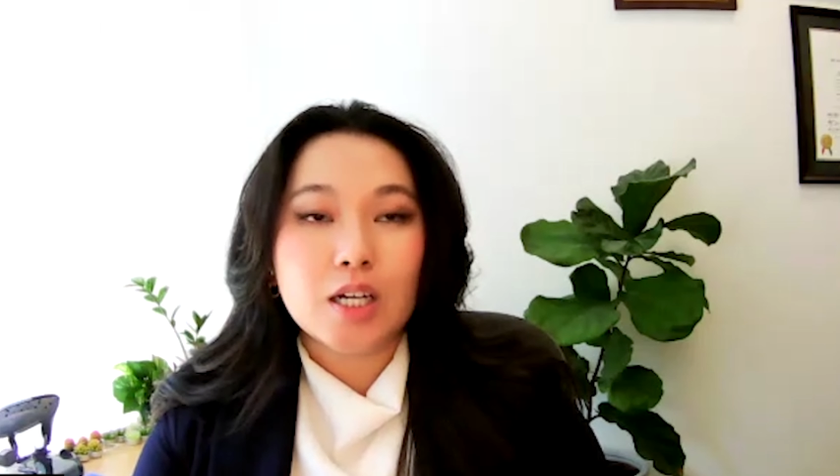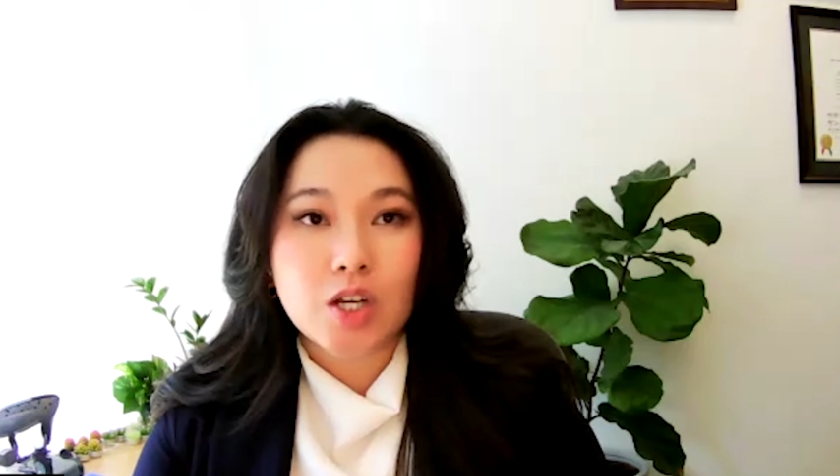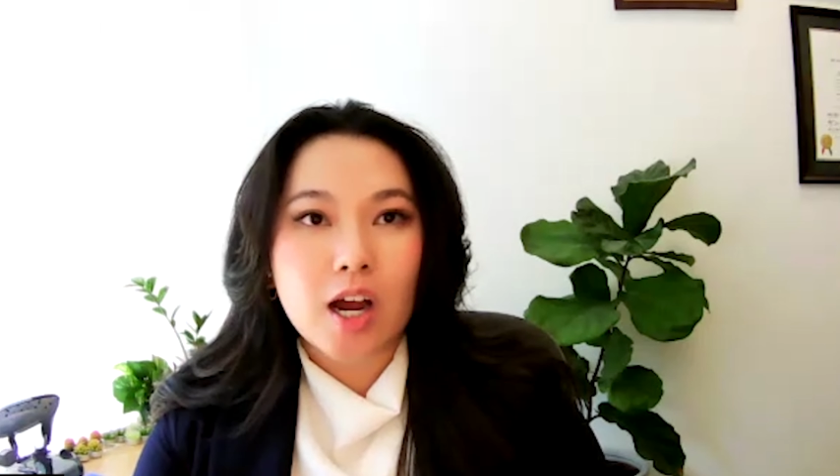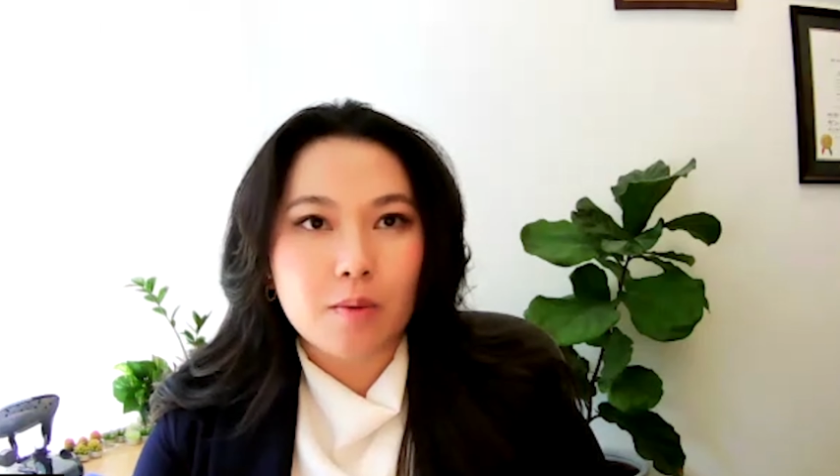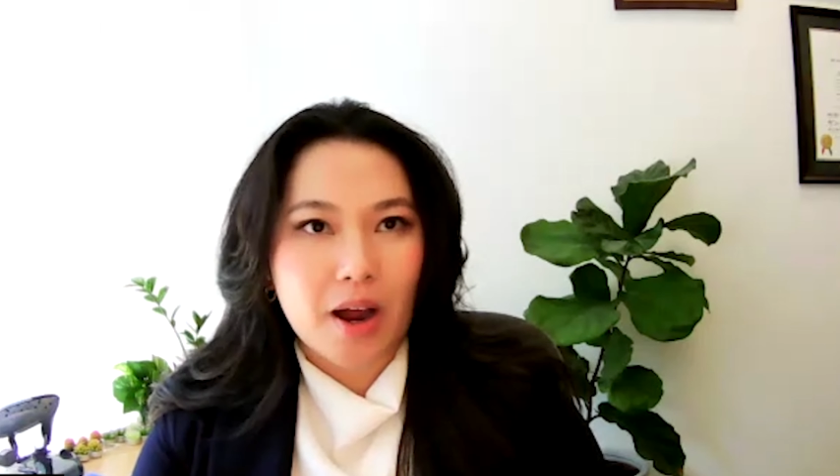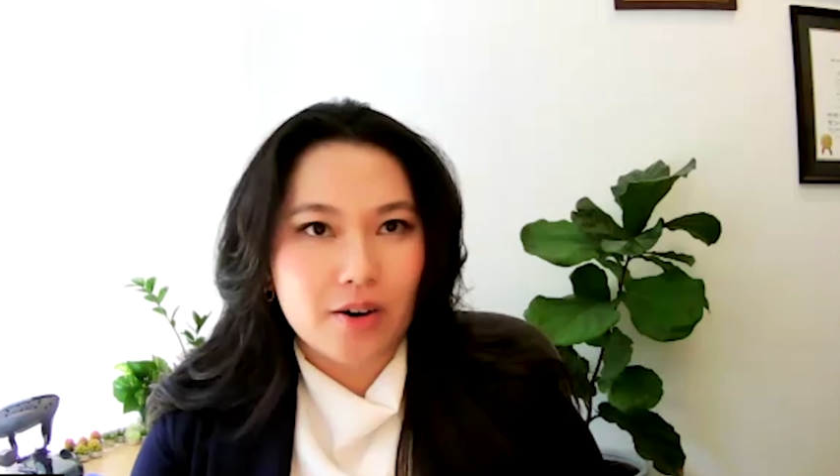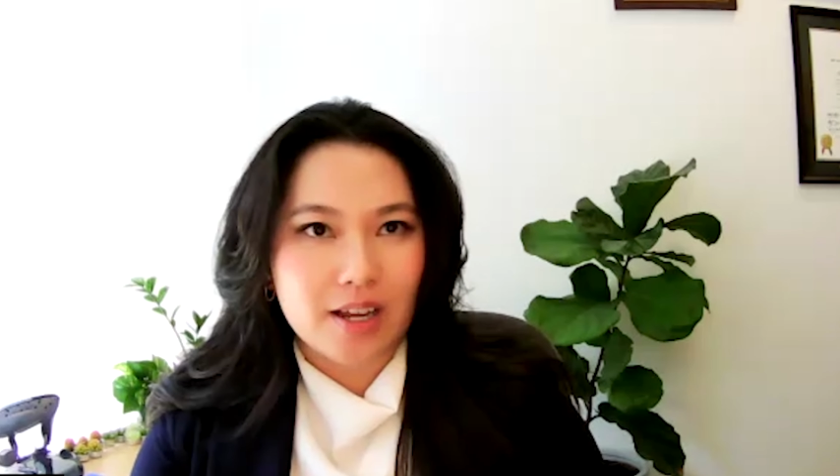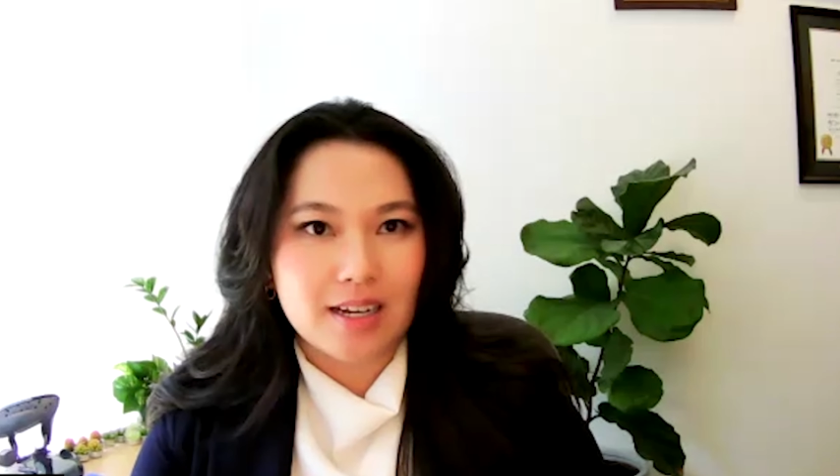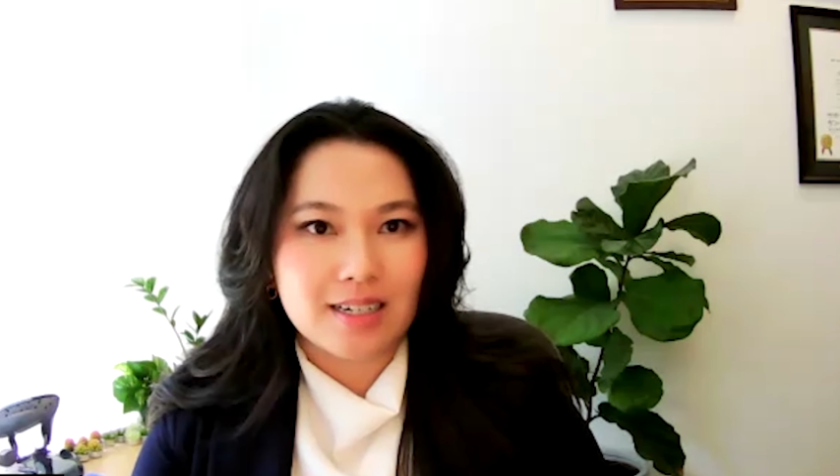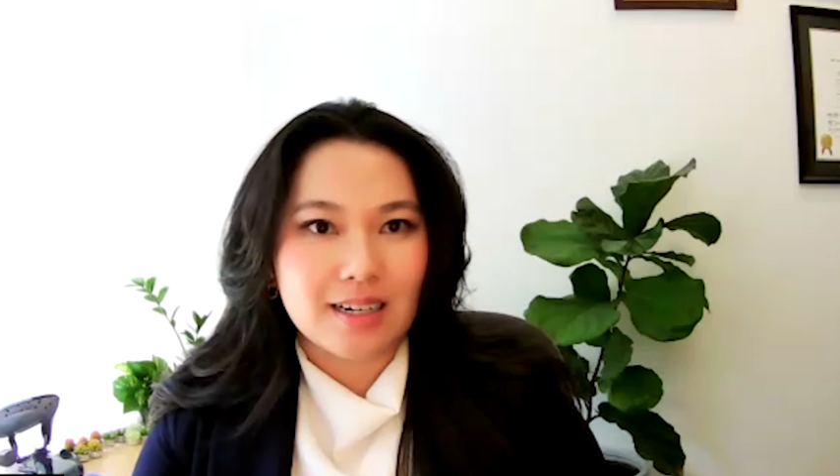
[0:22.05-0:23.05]
talk about
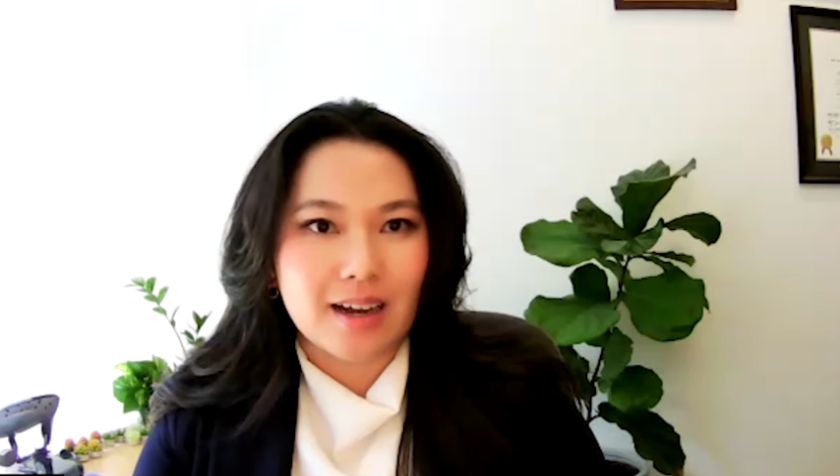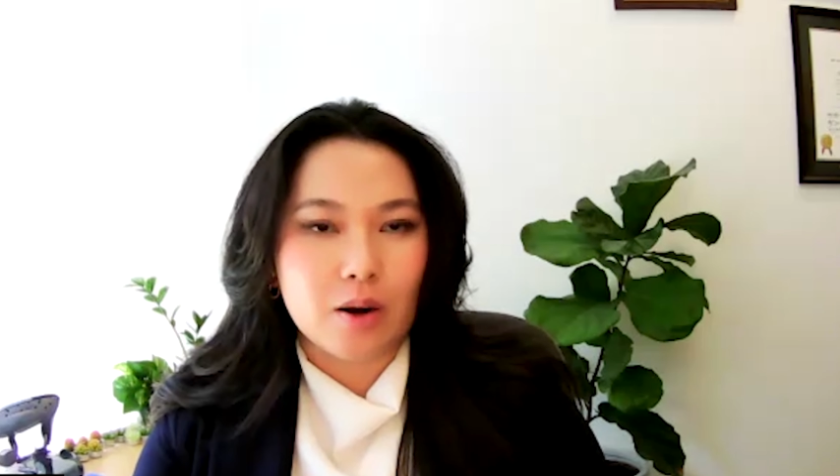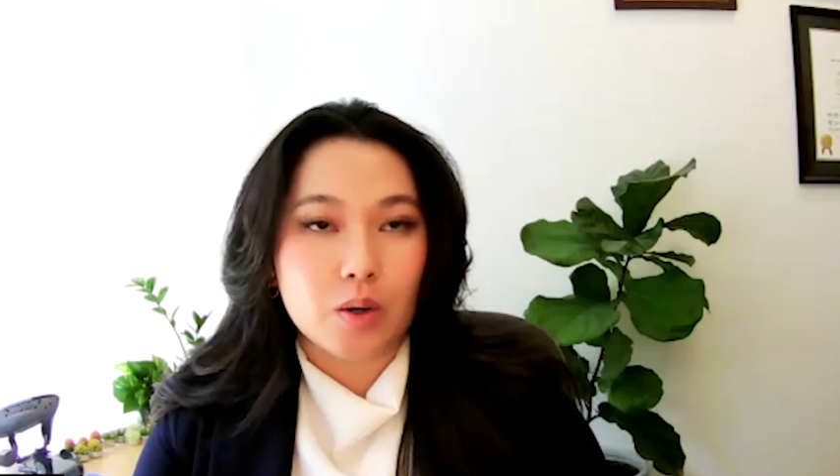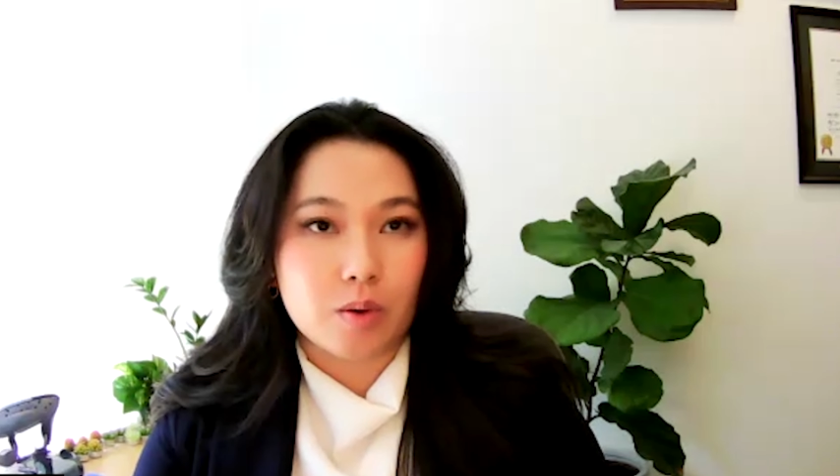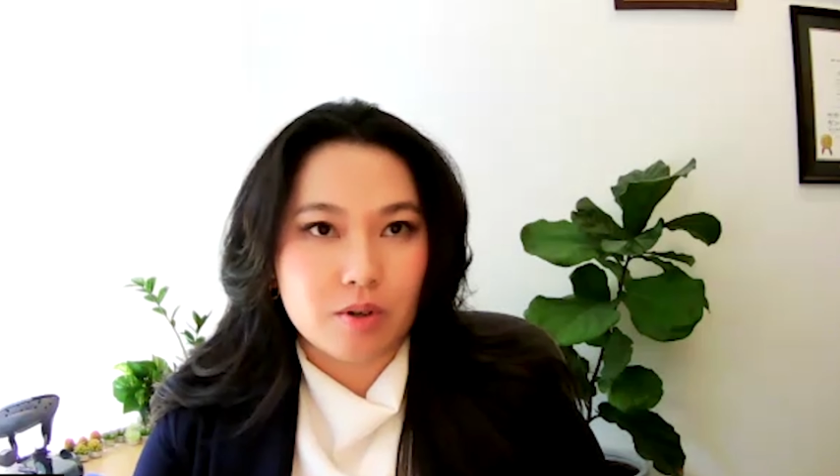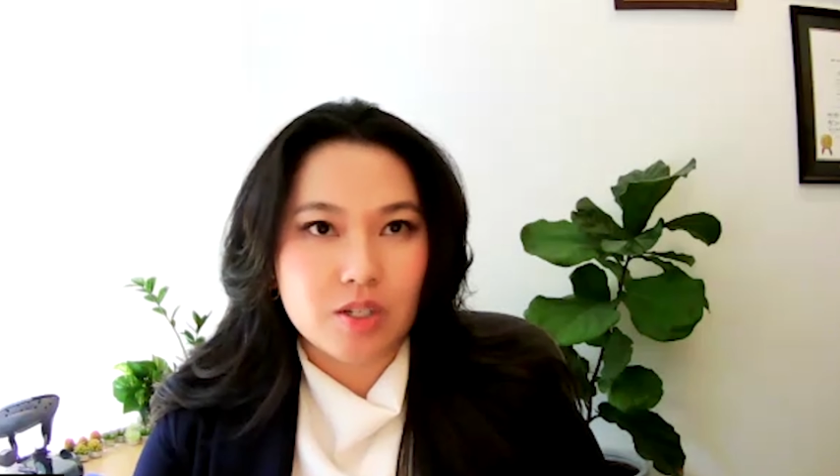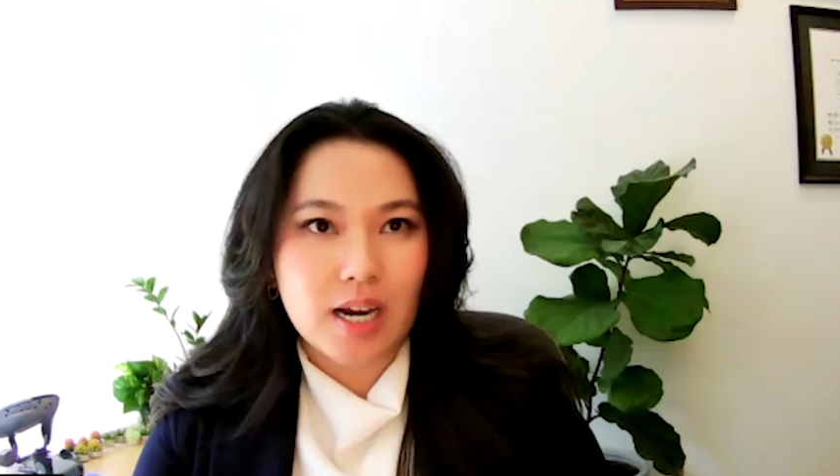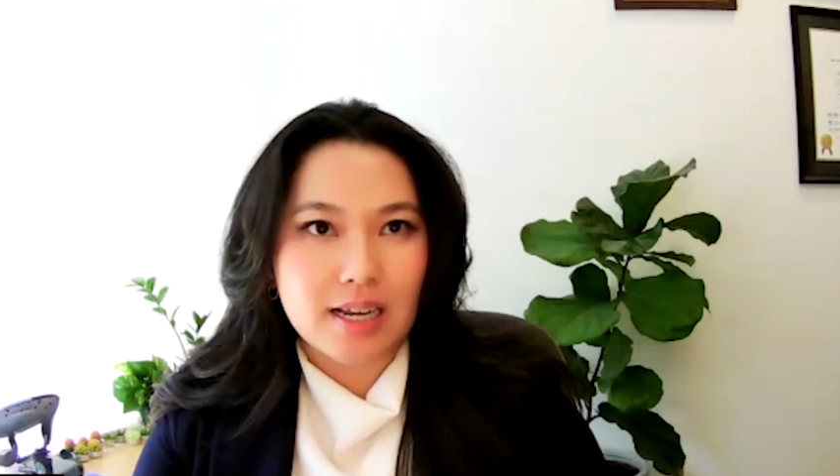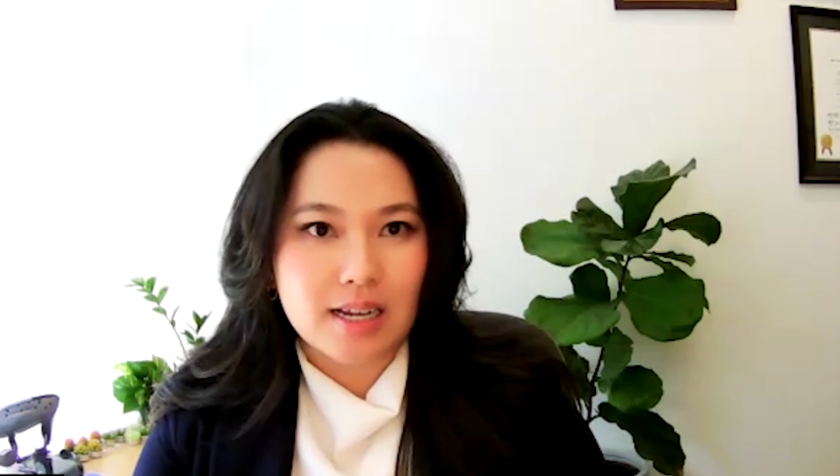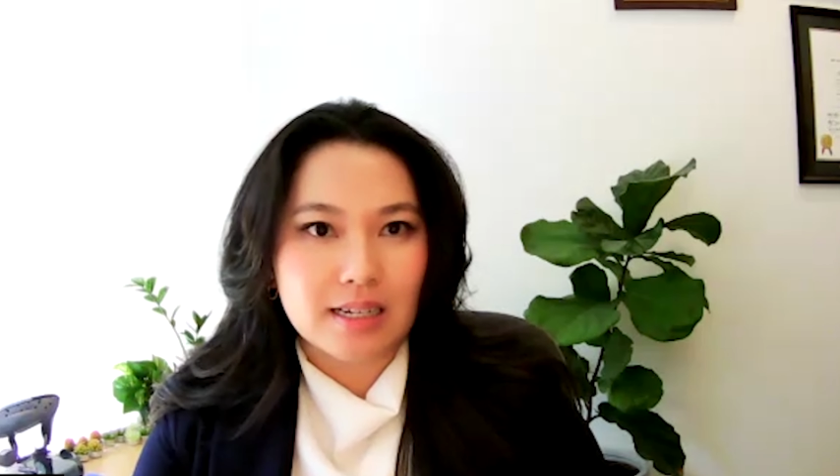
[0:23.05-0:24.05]
it uh, when we were
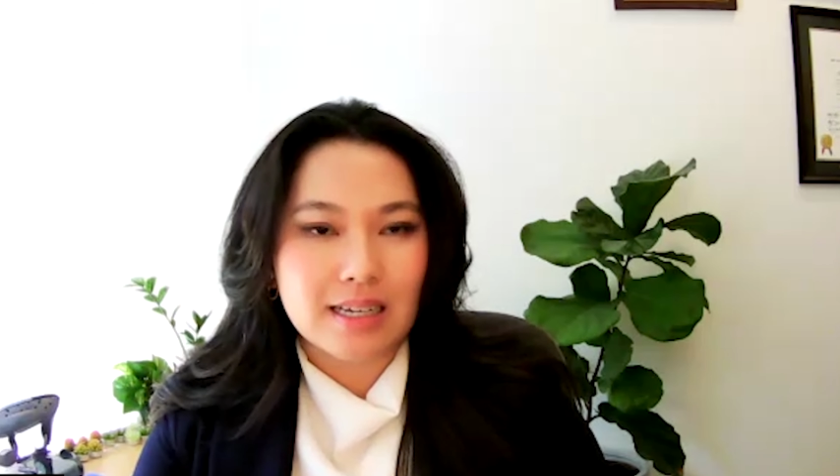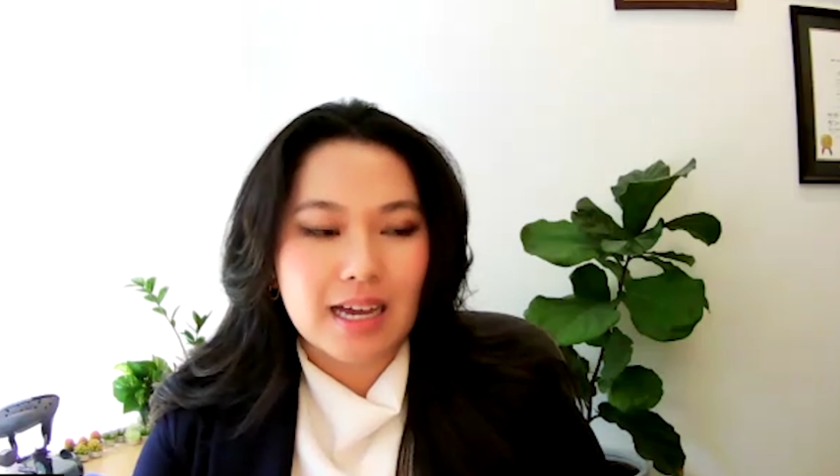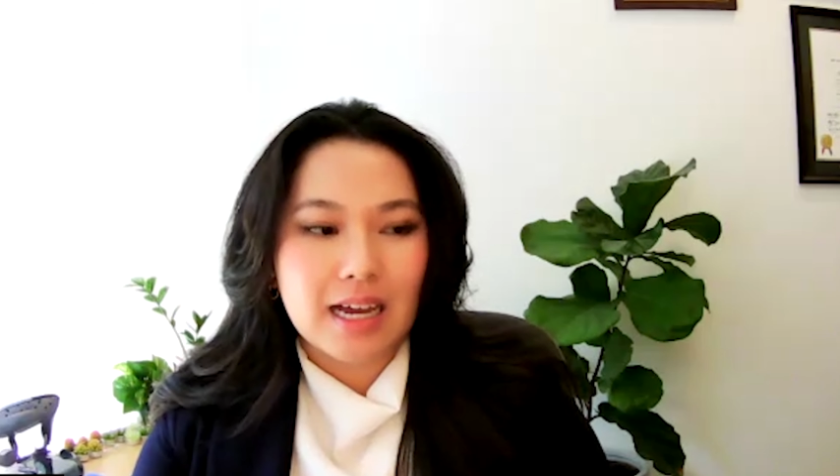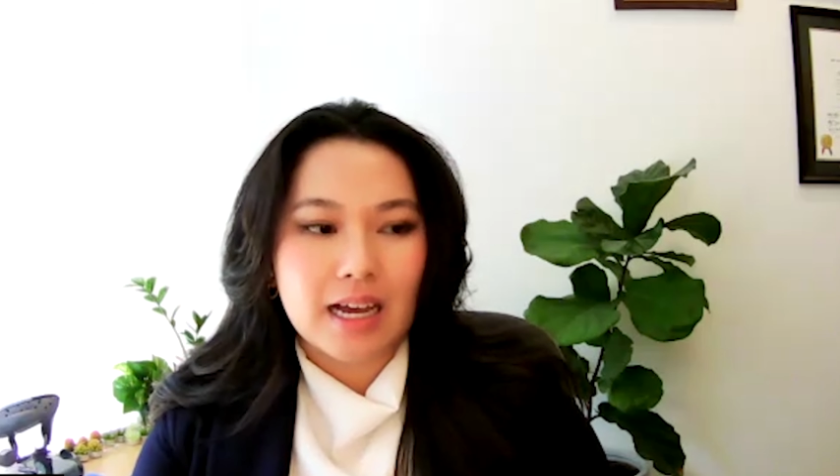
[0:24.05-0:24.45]
studying.